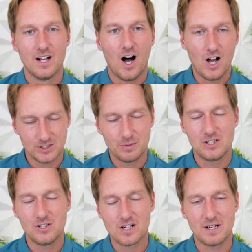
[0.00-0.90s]
Also, when you
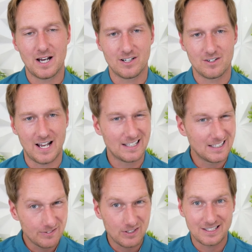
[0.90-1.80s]
do come down here, I can
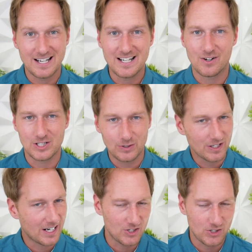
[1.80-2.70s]
give you the $10 tour,
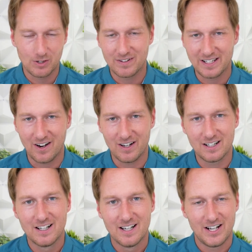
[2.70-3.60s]
kind of show you around the
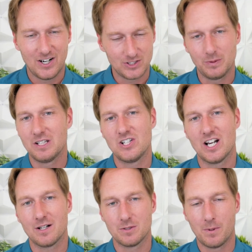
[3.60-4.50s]
area. And also, we can check
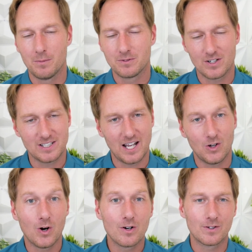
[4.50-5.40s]
out some homes for sale
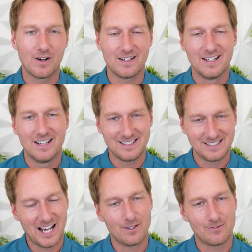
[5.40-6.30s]
or for rent and
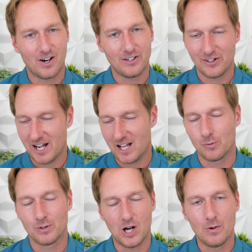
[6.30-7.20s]
see how far your dollar
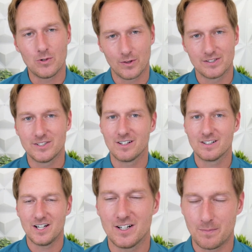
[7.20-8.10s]
will go in Northwest
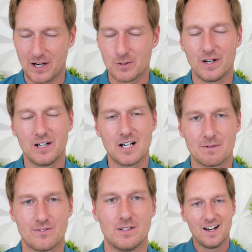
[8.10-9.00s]
Arkansas compared to where you're
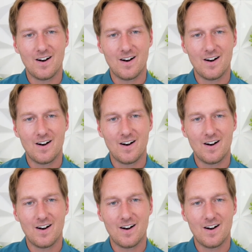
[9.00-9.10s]
coming from.